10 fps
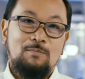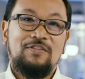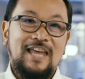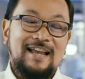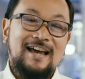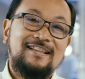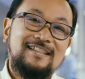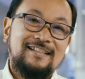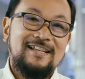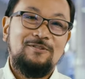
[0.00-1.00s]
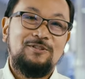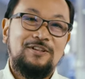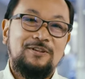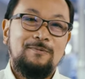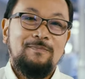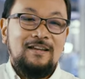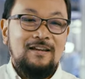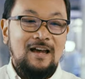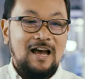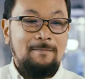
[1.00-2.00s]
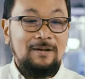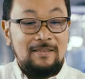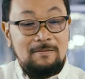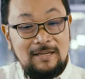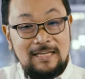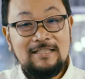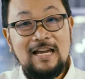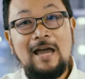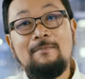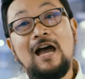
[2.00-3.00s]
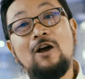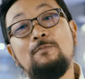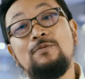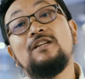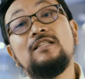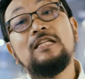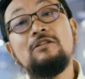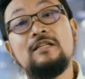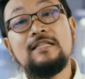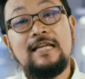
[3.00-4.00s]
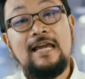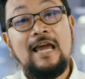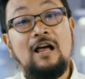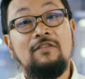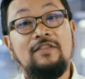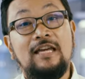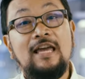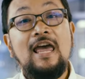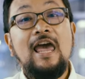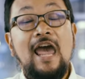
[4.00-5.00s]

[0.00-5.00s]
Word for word: put that content out to you. But in the meantime, I hope you continue to stay healthy,